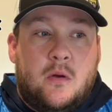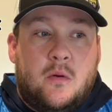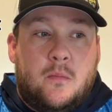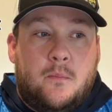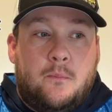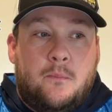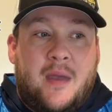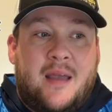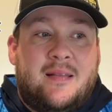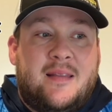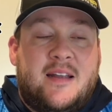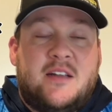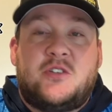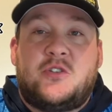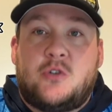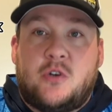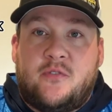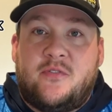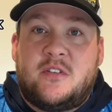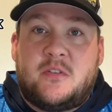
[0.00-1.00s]
mainly in
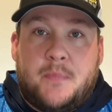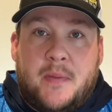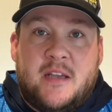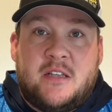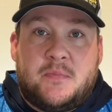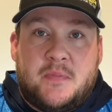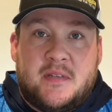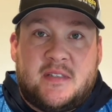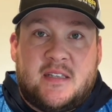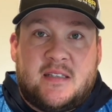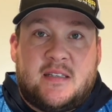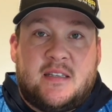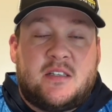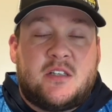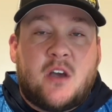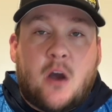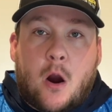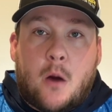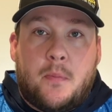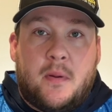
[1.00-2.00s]
service-based businesses,
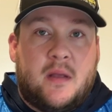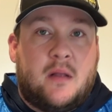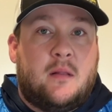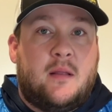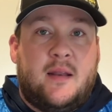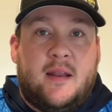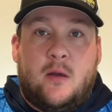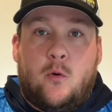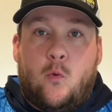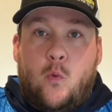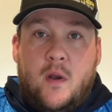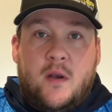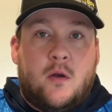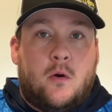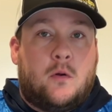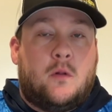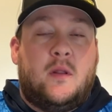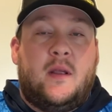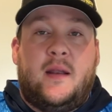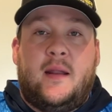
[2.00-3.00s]
carpet cleaning, window
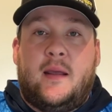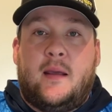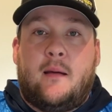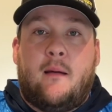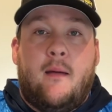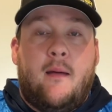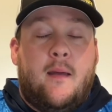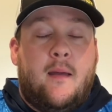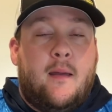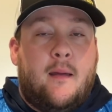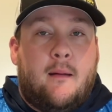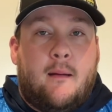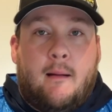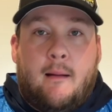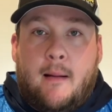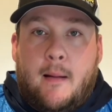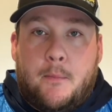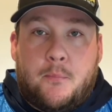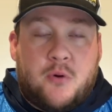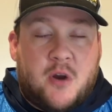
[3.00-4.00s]
cleaning,
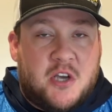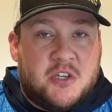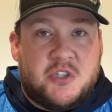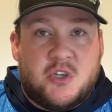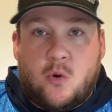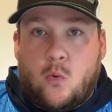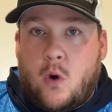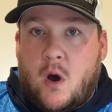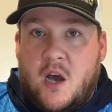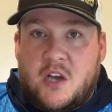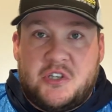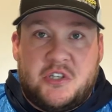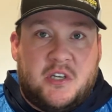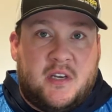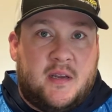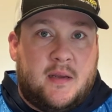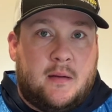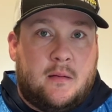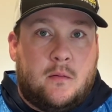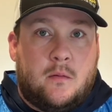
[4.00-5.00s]
pressure
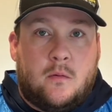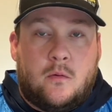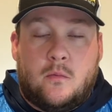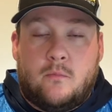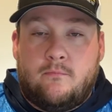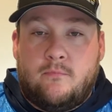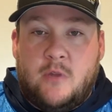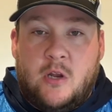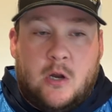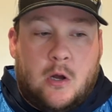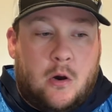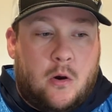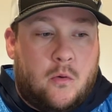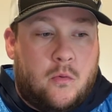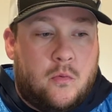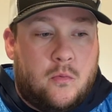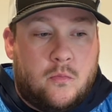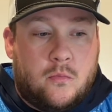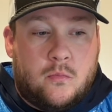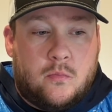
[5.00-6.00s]
washing,
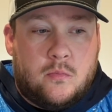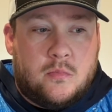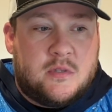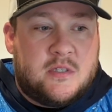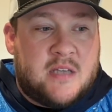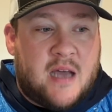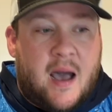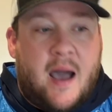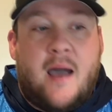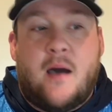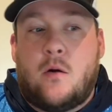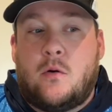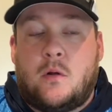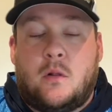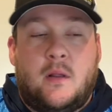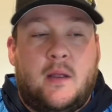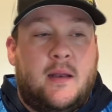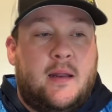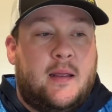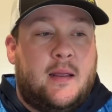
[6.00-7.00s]
tile
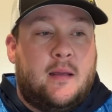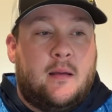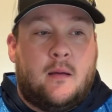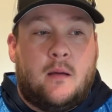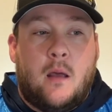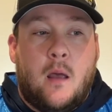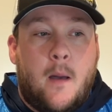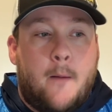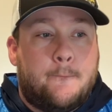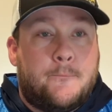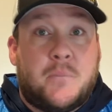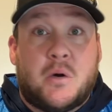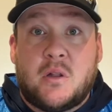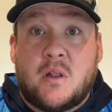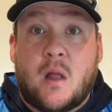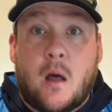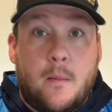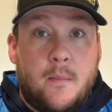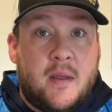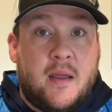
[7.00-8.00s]
cleaning,
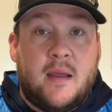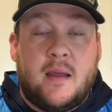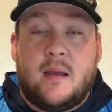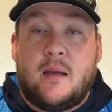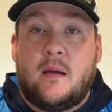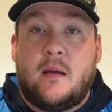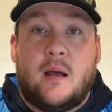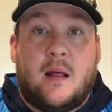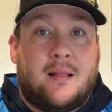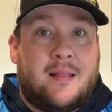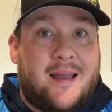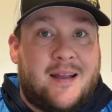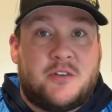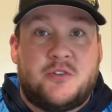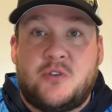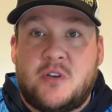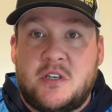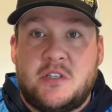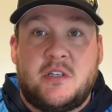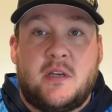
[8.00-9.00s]
plumbing,
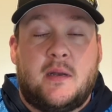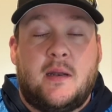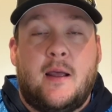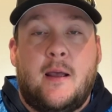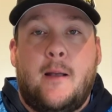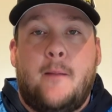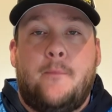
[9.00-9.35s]
electrician,